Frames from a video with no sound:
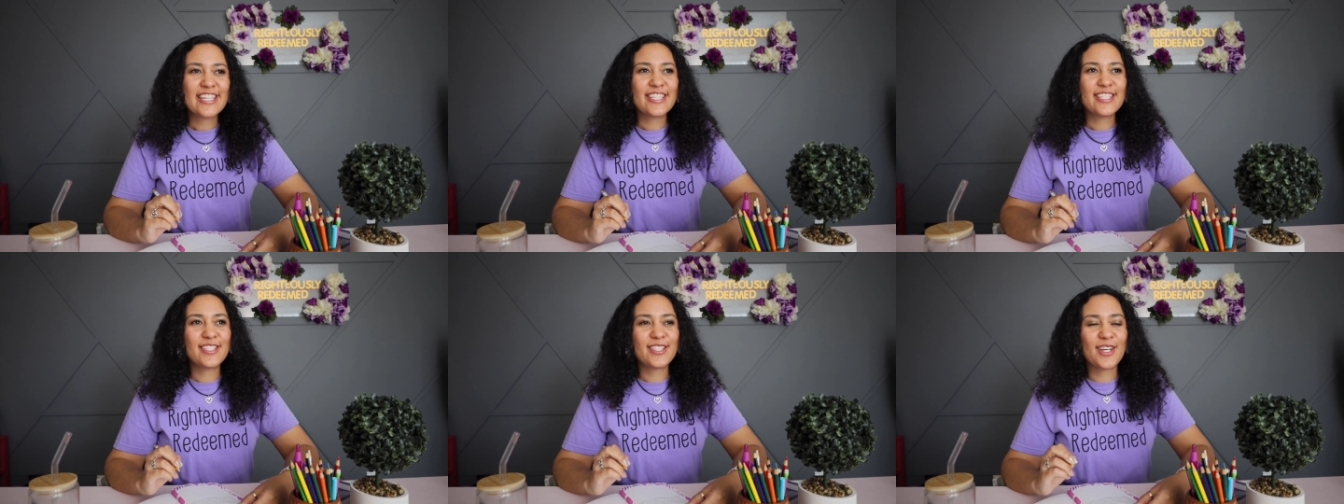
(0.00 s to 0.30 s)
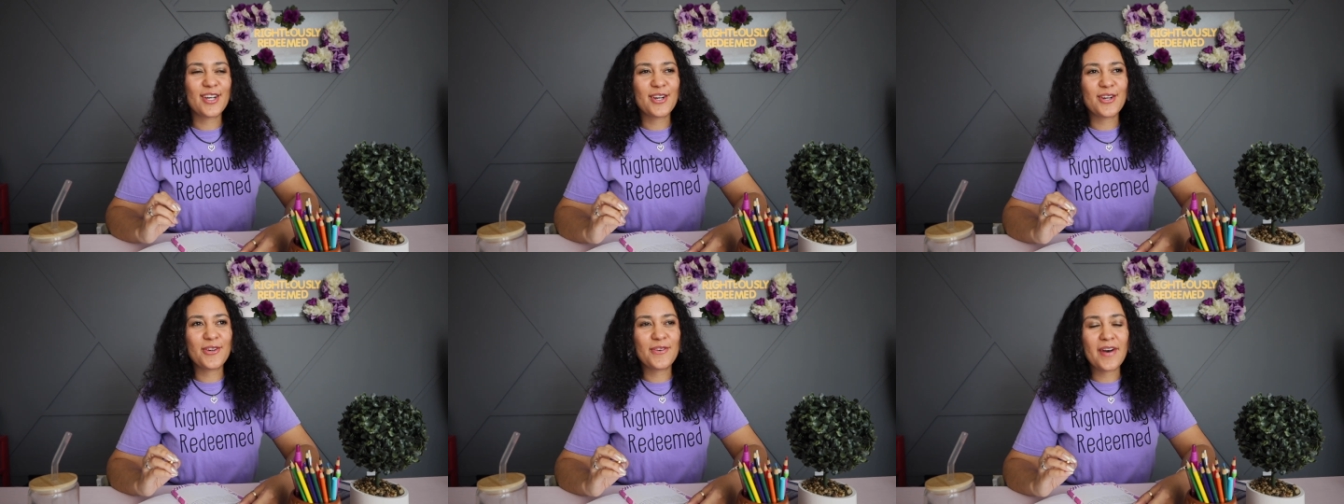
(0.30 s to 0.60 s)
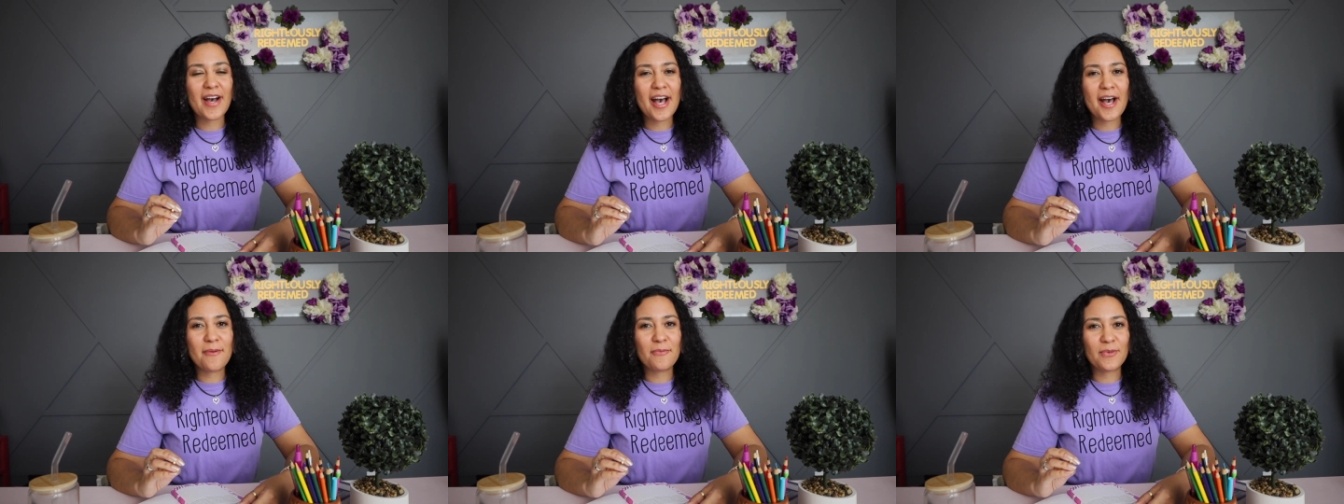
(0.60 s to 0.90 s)

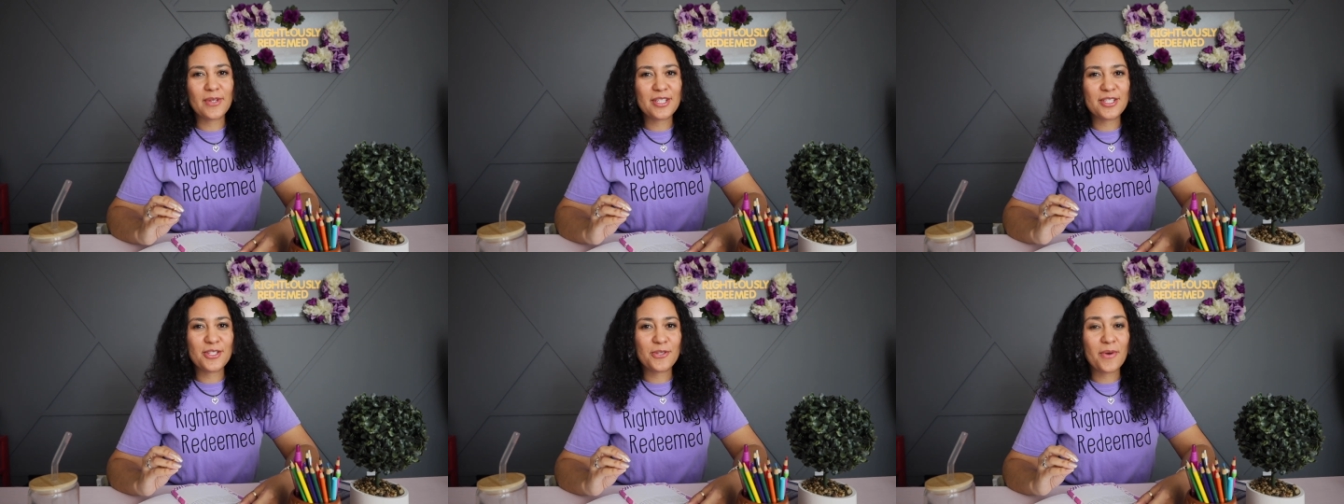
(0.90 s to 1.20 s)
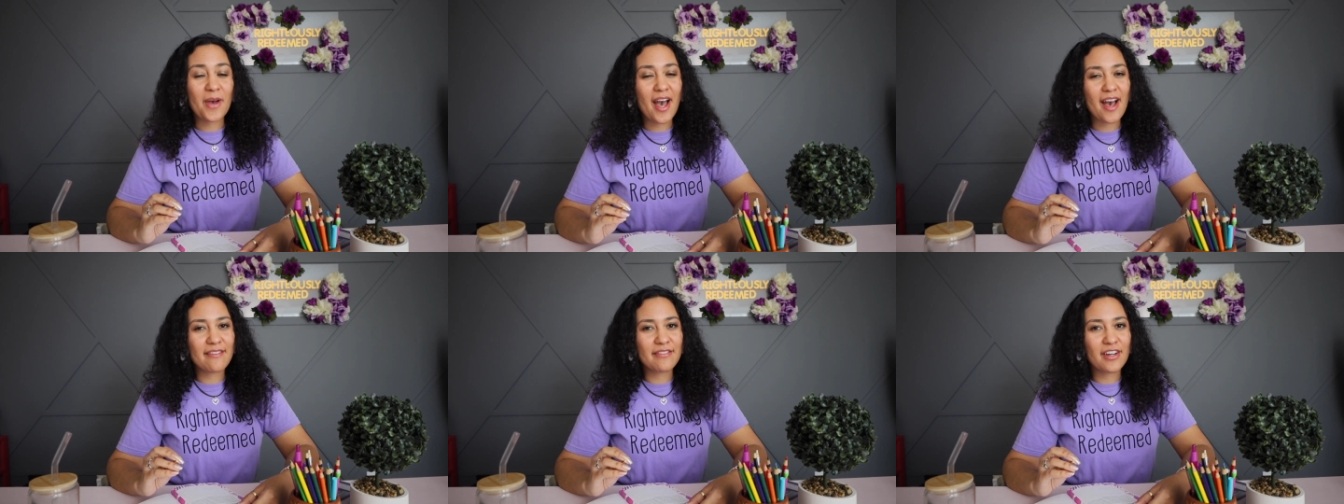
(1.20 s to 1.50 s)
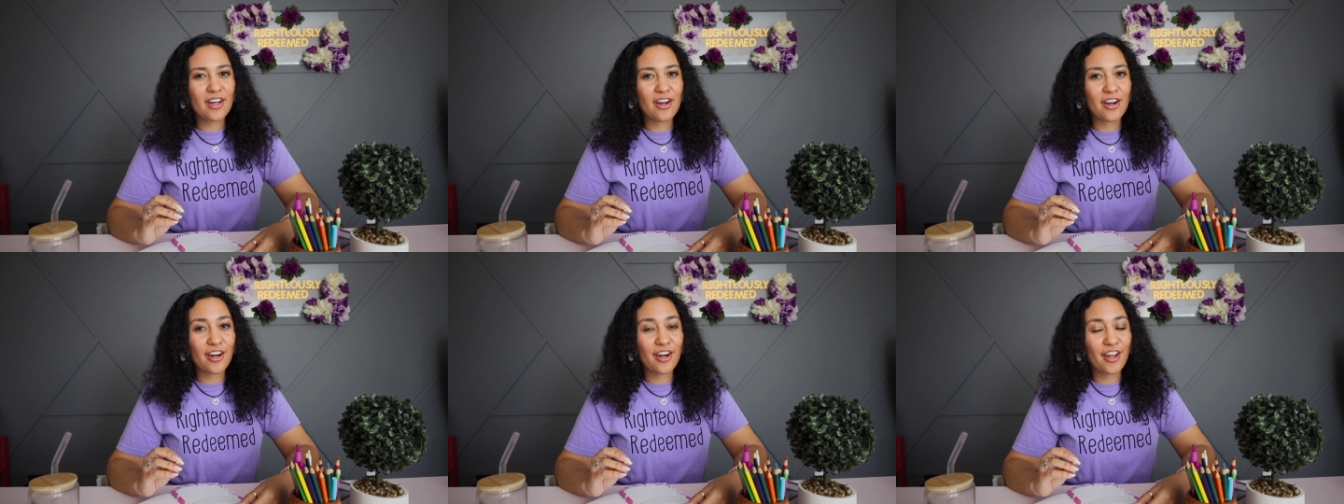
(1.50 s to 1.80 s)
So um, we do have
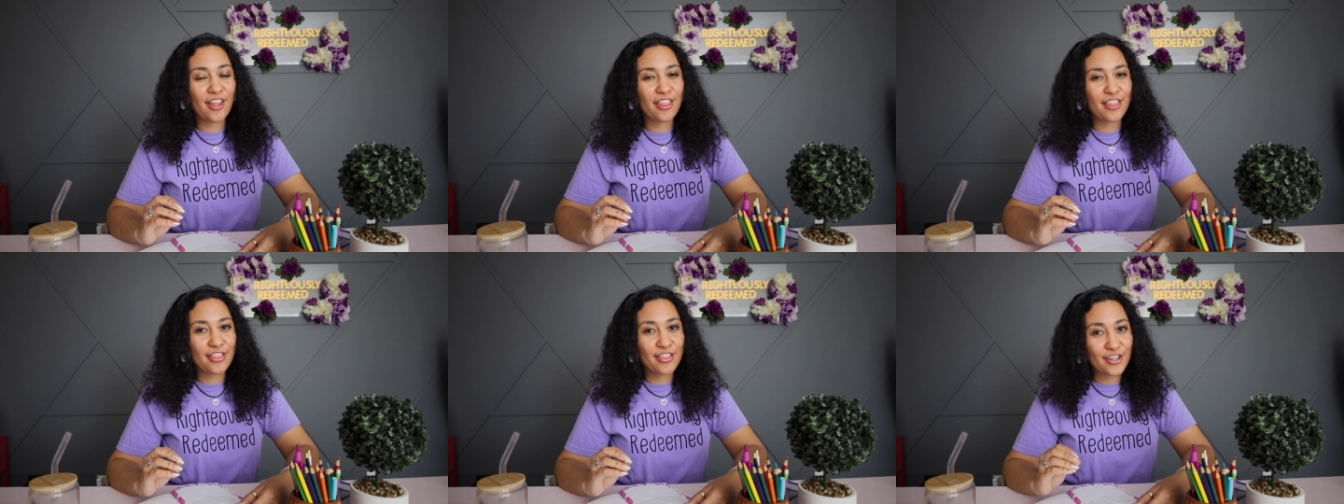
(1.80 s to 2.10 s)
our